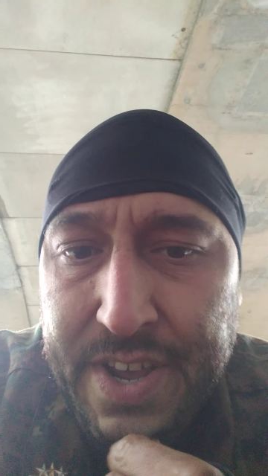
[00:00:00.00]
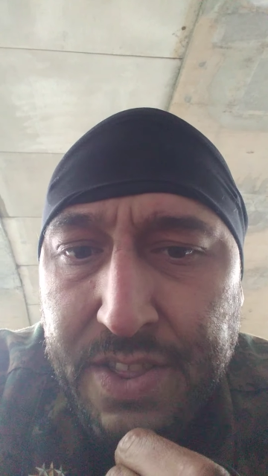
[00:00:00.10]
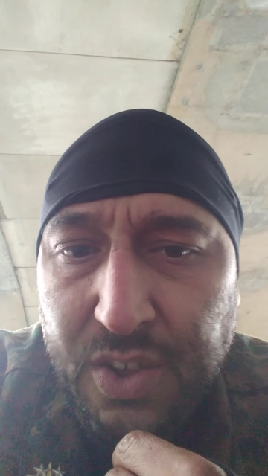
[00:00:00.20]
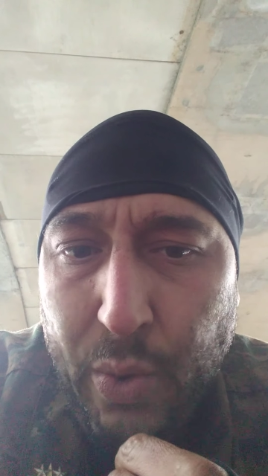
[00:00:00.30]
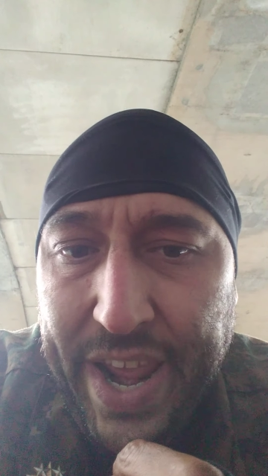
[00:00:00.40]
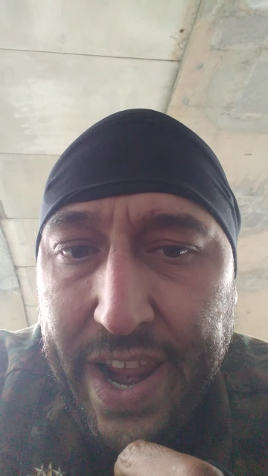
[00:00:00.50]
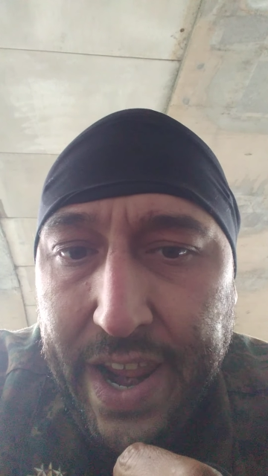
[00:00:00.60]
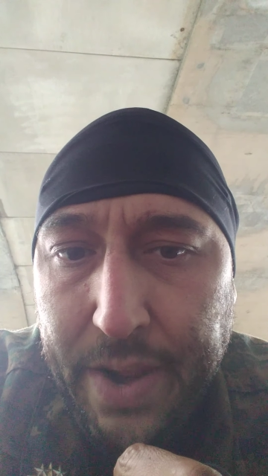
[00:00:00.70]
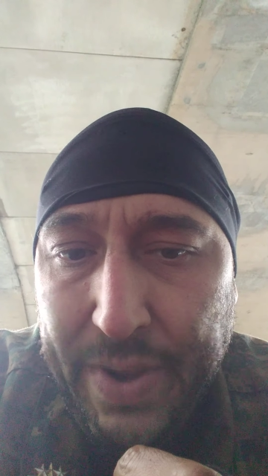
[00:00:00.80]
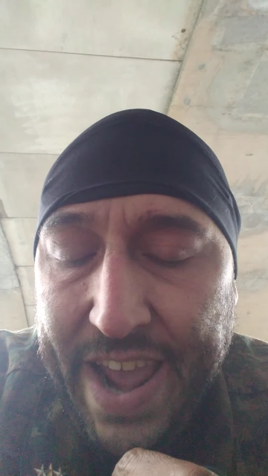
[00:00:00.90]
the
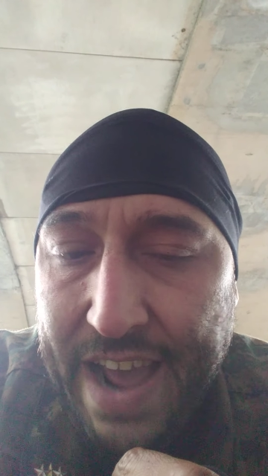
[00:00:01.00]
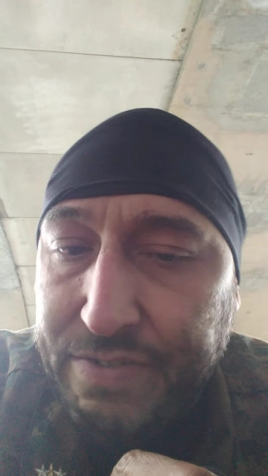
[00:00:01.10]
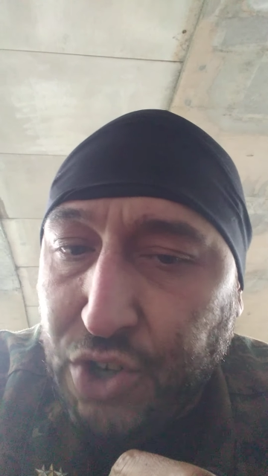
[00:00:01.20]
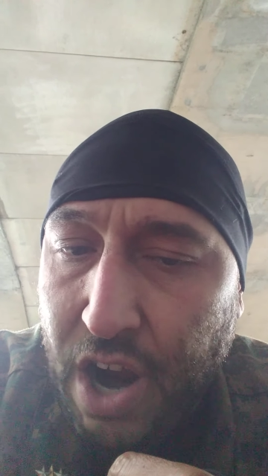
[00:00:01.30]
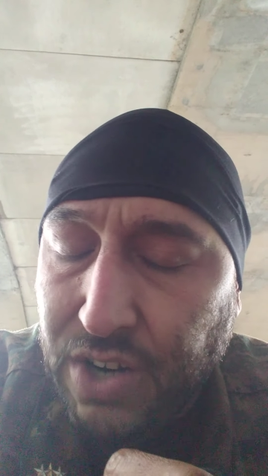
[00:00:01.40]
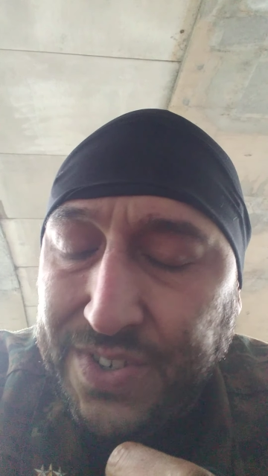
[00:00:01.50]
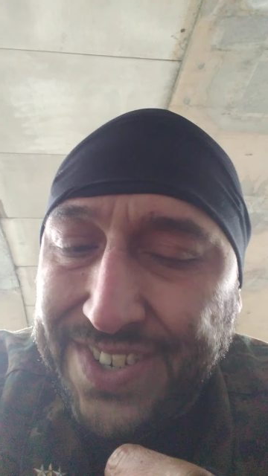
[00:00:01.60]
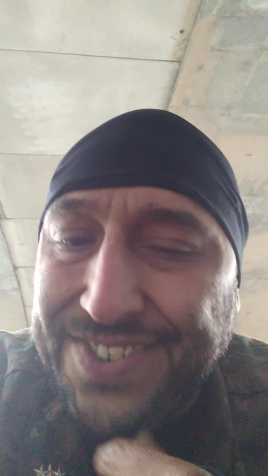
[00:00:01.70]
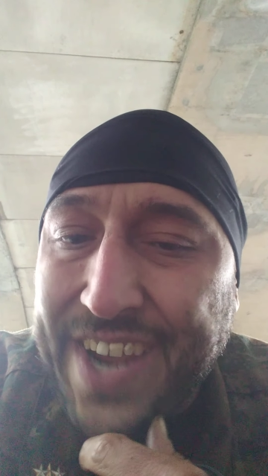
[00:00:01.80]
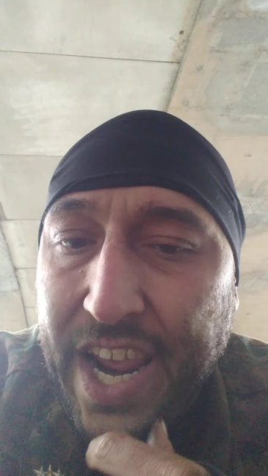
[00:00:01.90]
way we have charts
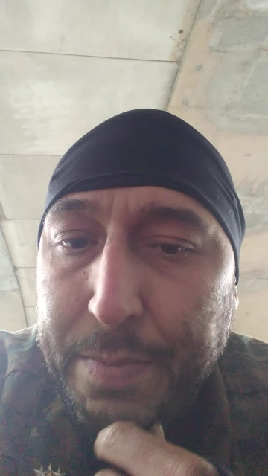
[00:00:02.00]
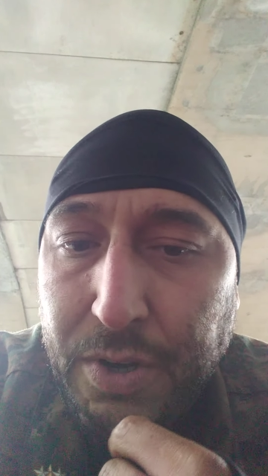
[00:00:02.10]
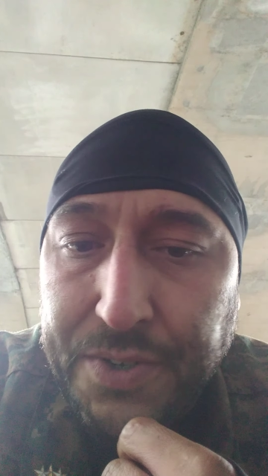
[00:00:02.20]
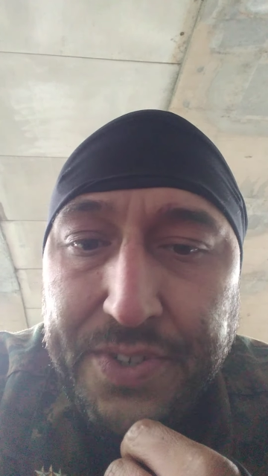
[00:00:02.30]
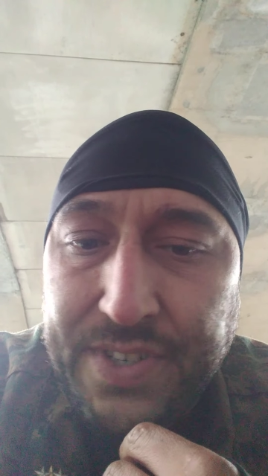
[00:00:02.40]
and tables,